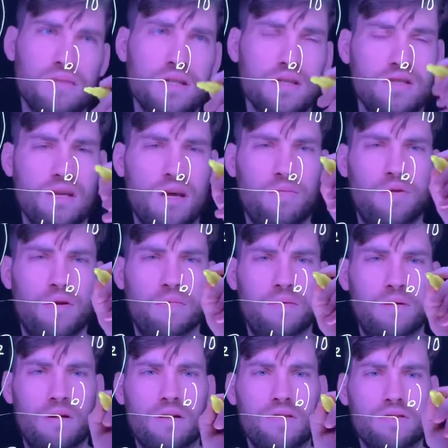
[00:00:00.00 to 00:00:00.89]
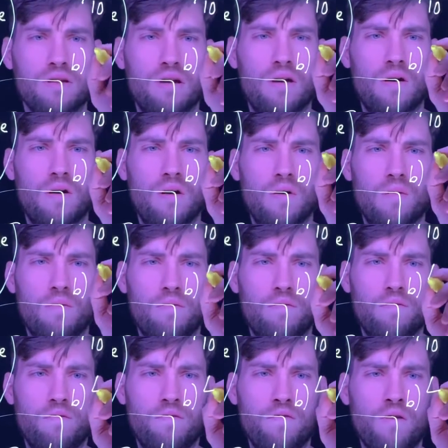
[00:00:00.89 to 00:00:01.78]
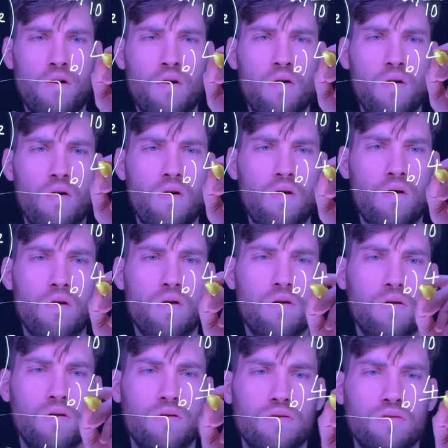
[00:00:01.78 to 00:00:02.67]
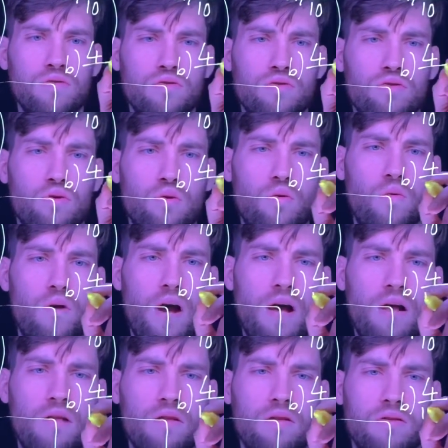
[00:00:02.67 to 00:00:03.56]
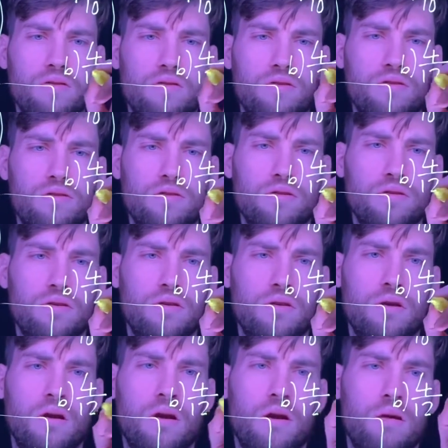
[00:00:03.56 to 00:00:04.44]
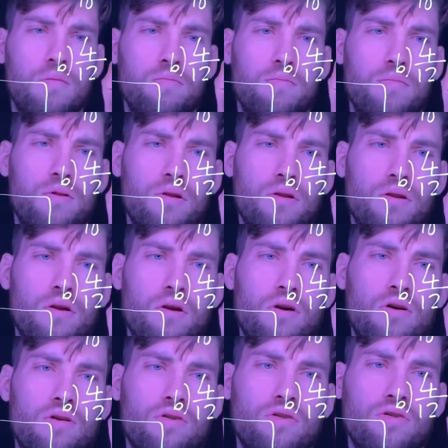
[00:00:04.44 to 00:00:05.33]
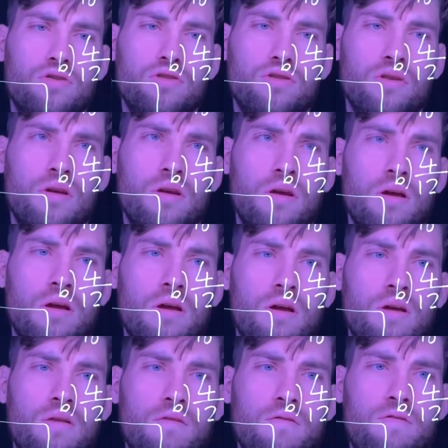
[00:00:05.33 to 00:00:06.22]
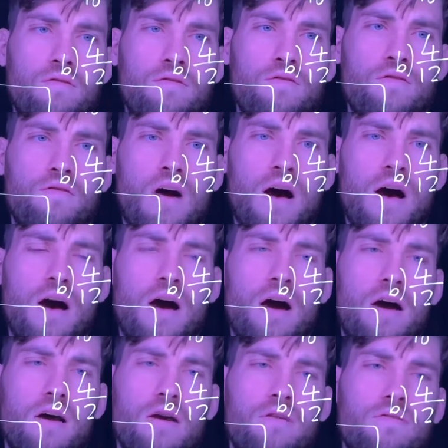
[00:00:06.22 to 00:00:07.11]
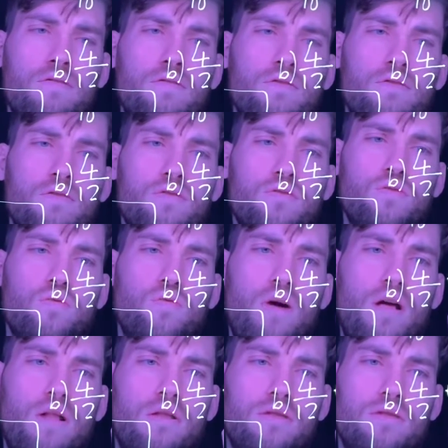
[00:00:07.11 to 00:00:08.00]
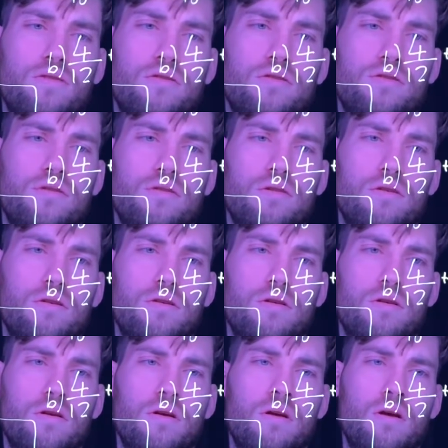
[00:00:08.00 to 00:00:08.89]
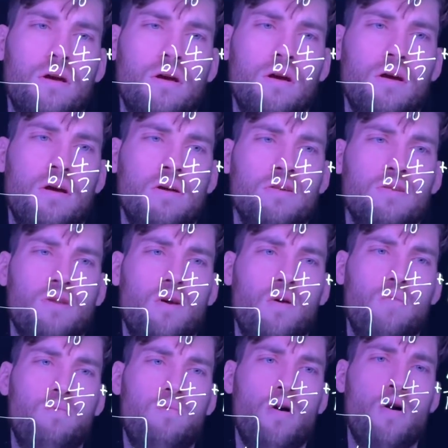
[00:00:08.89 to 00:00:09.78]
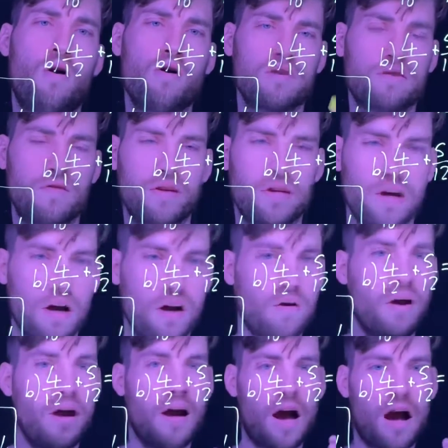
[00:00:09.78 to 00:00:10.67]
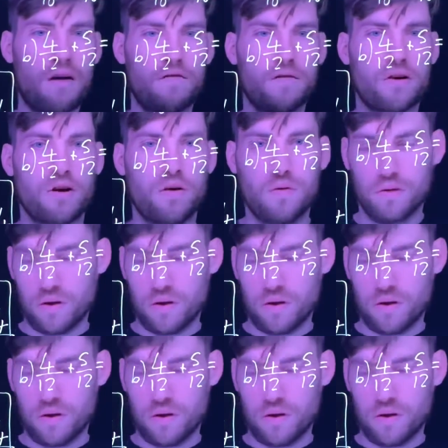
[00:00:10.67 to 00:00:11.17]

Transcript: step it up a little. Let's go 4/12 plus 5/12. So pause the video, have a go at